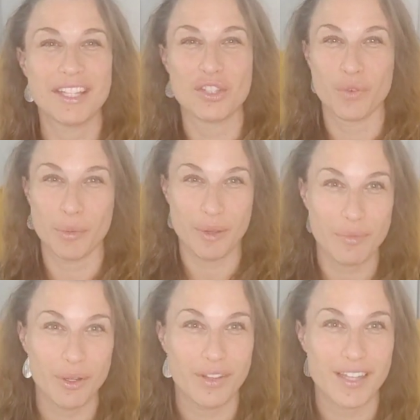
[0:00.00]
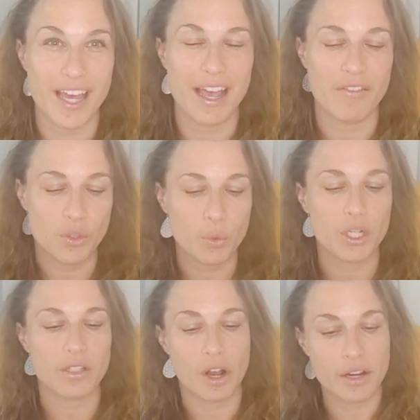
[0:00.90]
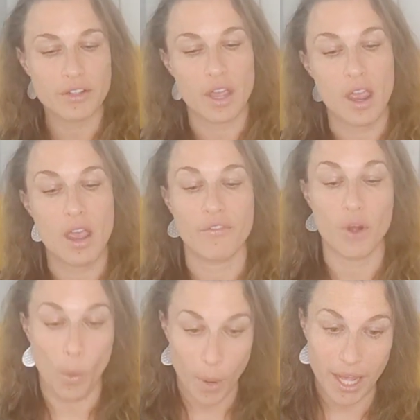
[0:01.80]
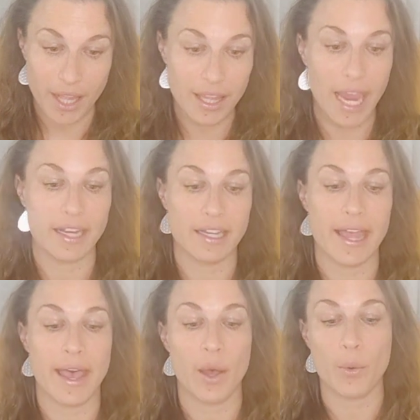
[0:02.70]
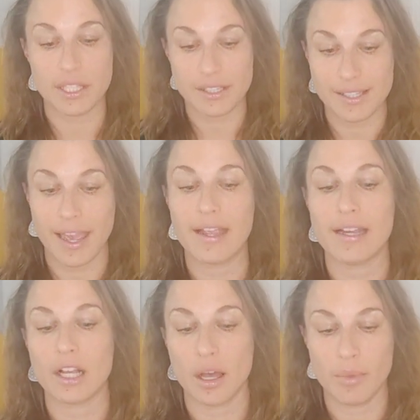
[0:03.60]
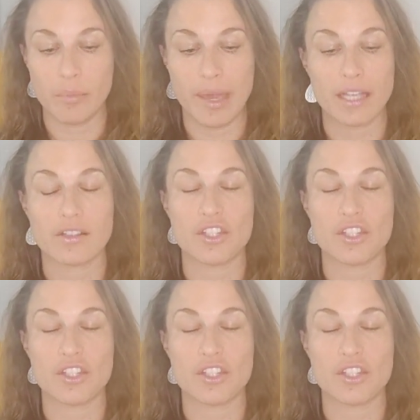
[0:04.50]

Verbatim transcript: this is for people that haven't worked hard for a while and now it's kind of coming back.